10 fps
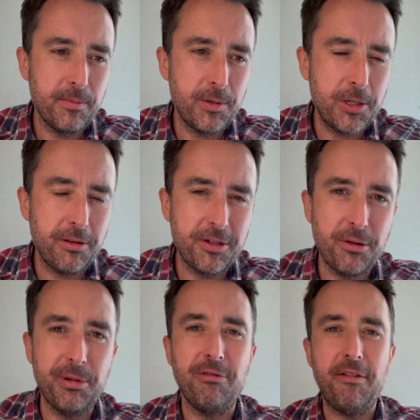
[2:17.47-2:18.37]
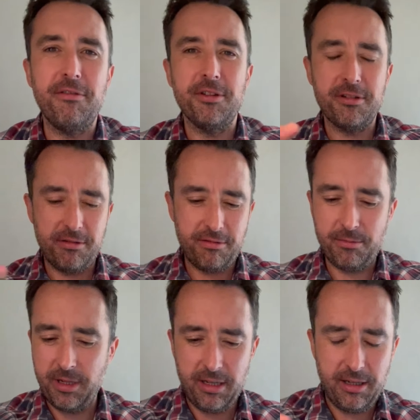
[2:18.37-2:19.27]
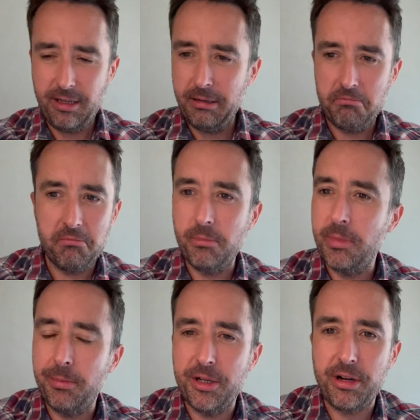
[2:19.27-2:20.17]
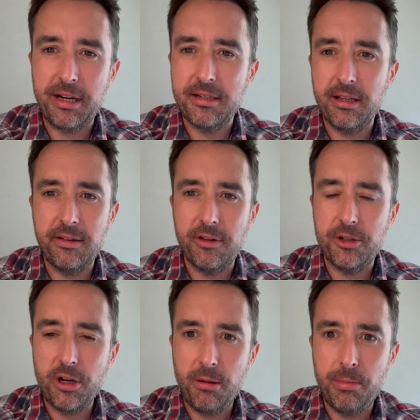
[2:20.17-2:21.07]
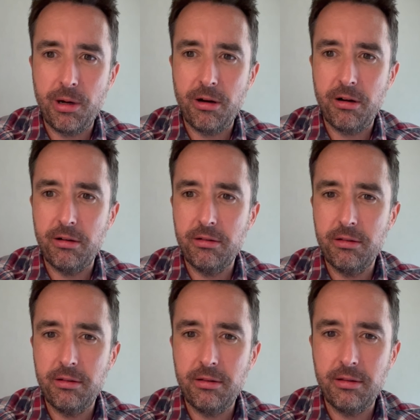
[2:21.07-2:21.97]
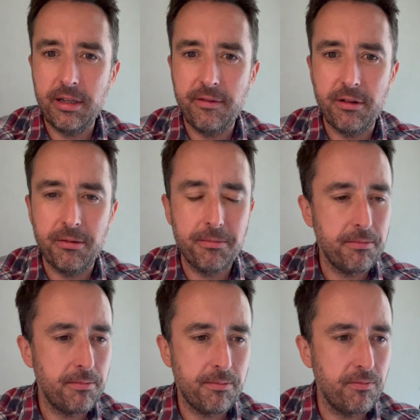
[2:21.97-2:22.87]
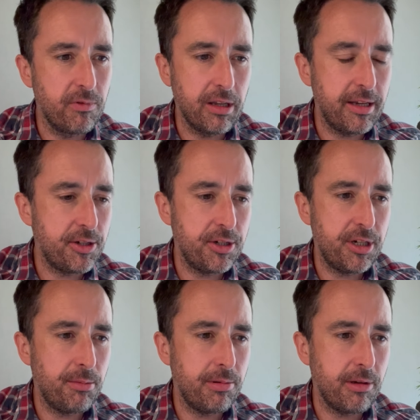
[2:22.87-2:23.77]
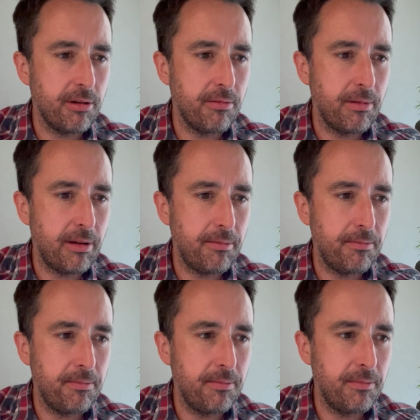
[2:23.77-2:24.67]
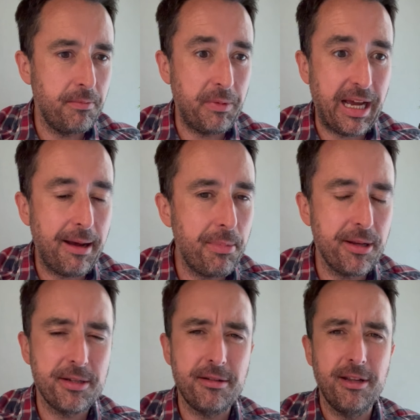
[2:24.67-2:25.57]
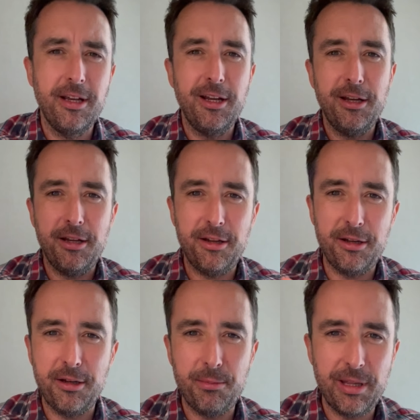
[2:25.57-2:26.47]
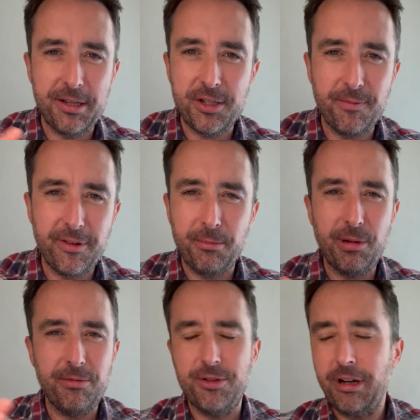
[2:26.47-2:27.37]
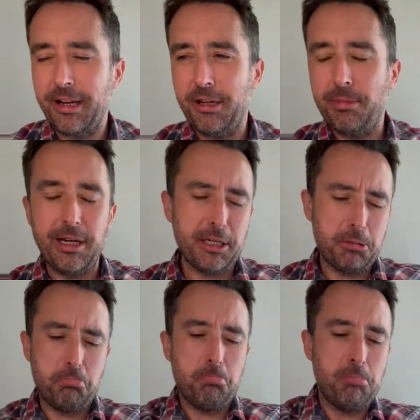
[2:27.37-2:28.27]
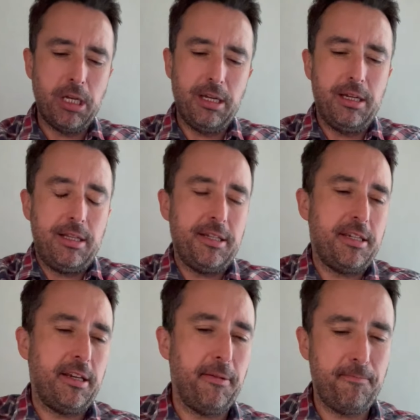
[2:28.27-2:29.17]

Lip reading: So this could be reference to maybe trying to leave a job or leave a relationship, a habit. But then something dragging you back. Let's see.